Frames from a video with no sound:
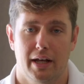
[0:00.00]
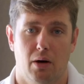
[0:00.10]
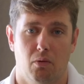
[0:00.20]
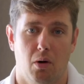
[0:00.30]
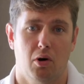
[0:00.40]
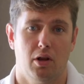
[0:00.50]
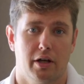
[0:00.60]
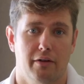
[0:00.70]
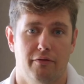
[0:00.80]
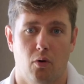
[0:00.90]
Now what we're
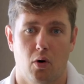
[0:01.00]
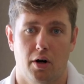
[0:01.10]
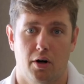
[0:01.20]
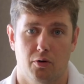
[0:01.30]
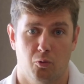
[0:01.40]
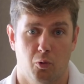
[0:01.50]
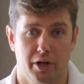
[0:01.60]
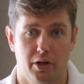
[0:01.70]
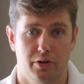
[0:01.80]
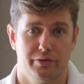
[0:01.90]
looking for are
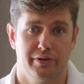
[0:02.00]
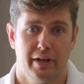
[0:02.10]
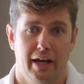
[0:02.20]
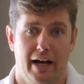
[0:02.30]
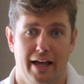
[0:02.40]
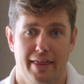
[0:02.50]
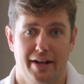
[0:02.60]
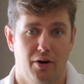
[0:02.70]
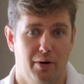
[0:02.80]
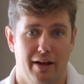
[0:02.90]
windows
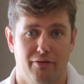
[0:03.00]
that don't